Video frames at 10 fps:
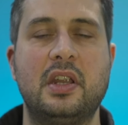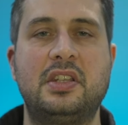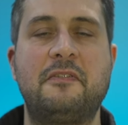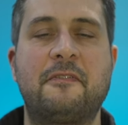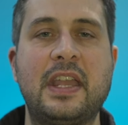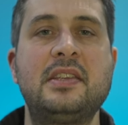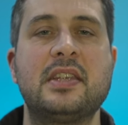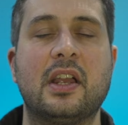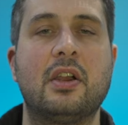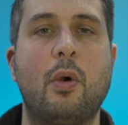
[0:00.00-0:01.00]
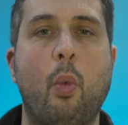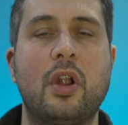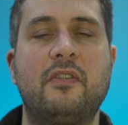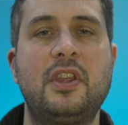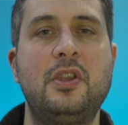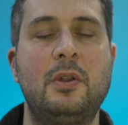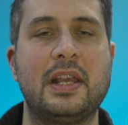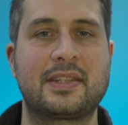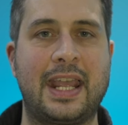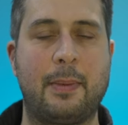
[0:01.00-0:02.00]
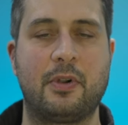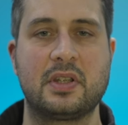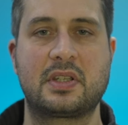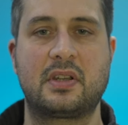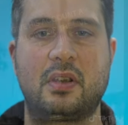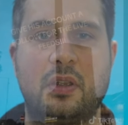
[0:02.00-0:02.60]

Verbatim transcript: defacing one of the ULEZ cameras.